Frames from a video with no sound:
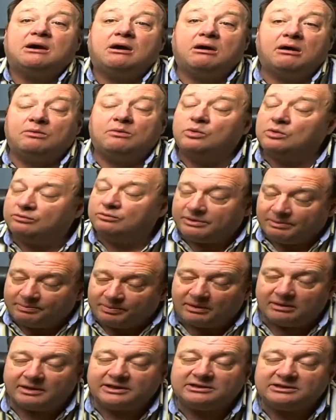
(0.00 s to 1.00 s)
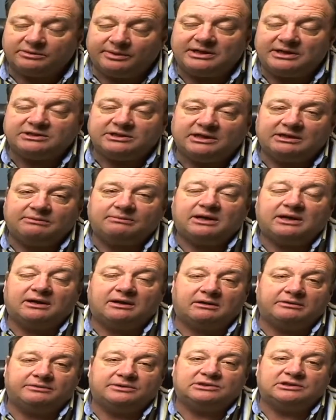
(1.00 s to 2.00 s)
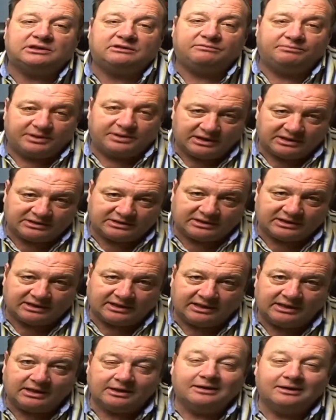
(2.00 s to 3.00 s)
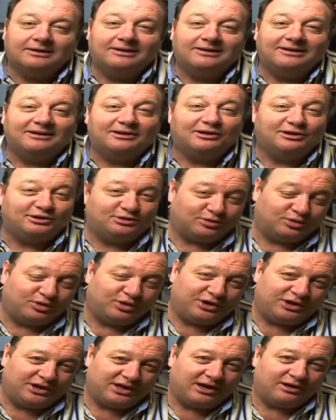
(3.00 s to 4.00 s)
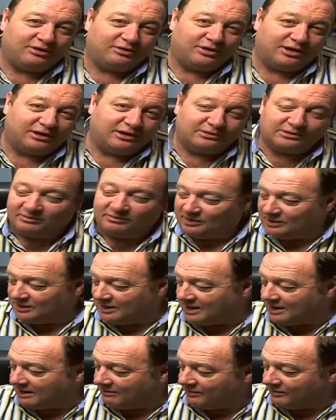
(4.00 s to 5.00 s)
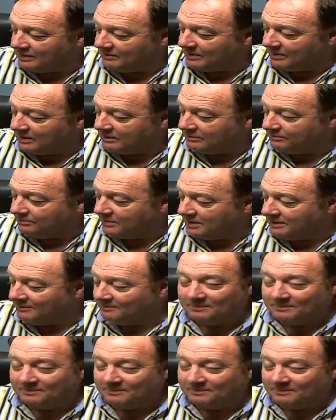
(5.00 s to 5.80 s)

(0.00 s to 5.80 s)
I will reply to each email I receive personally, as you already know, those of you that have emailed me.